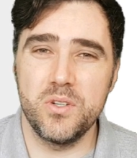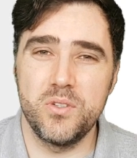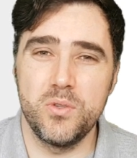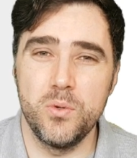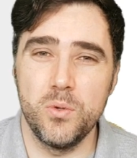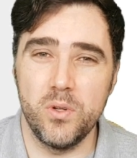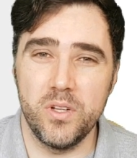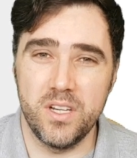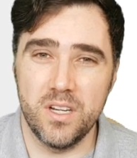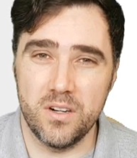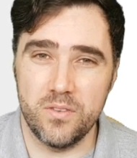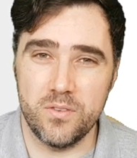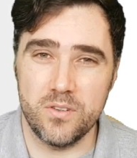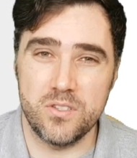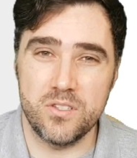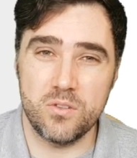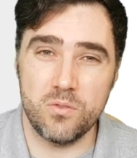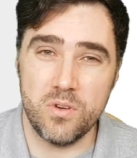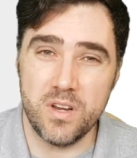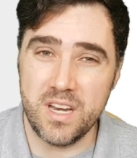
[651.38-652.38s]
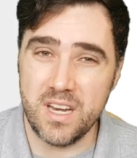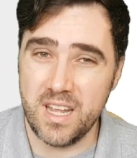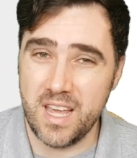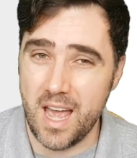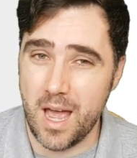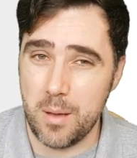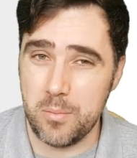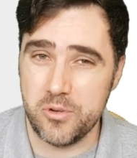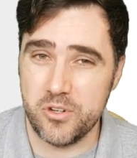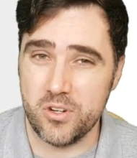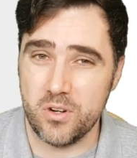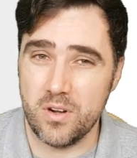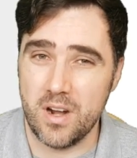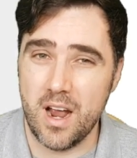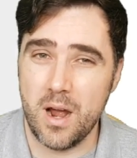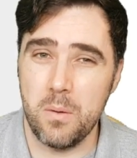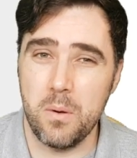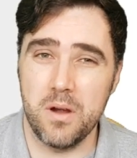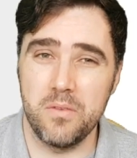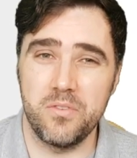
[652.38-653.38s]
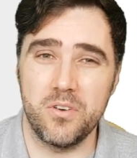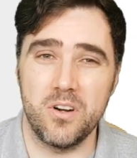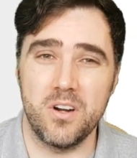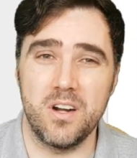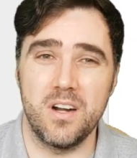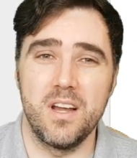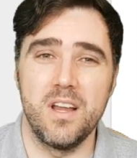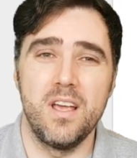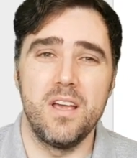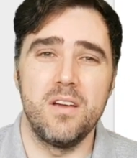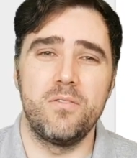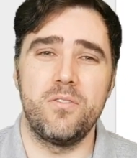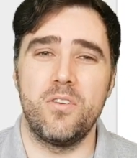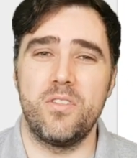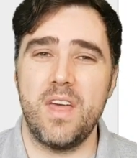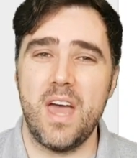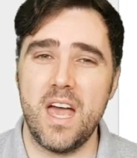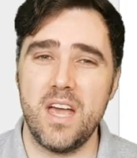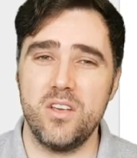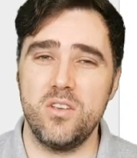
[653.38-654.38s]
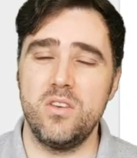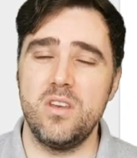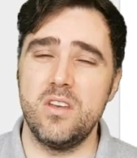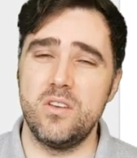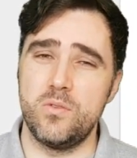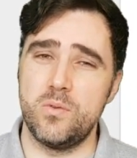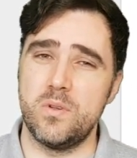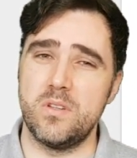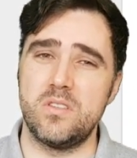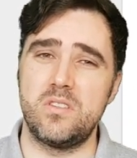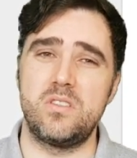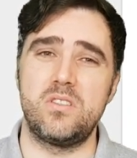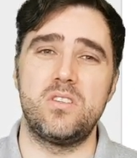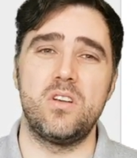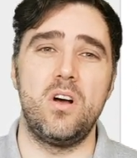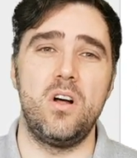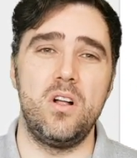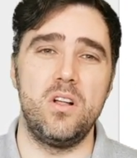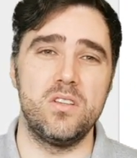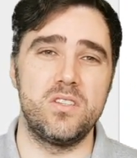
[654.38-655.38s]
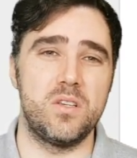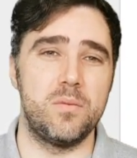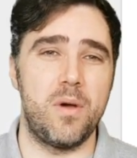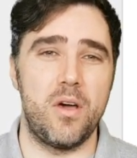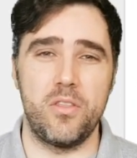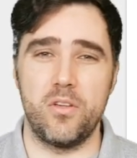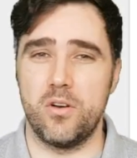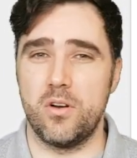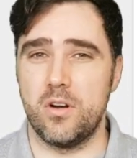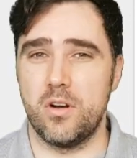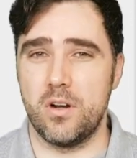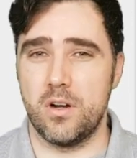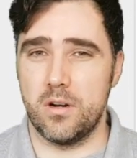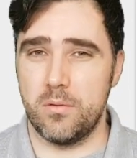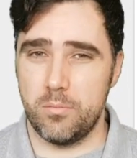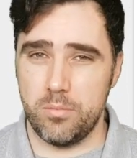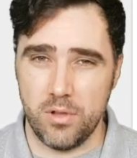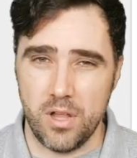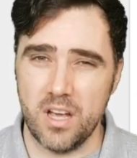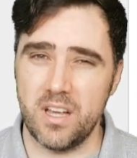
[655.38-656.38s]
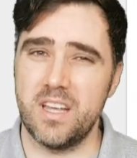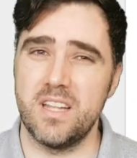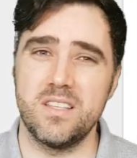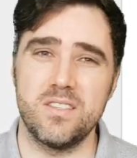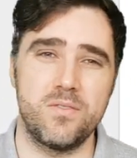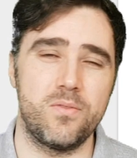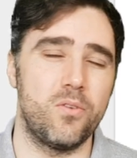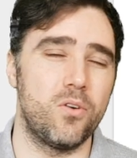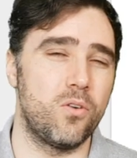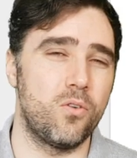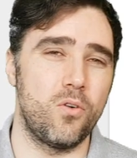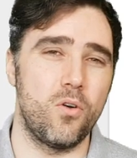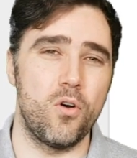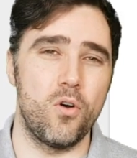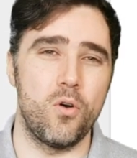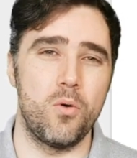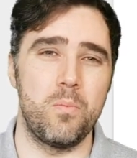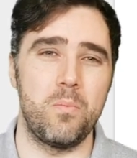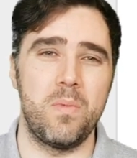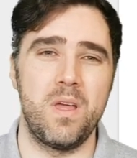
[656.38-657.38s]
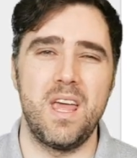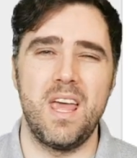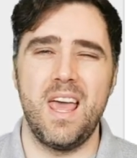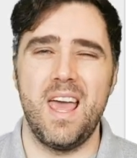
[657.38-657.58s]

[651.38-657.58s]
a tool here for screen capture. However, for that you need to install some other plugins for Chrome.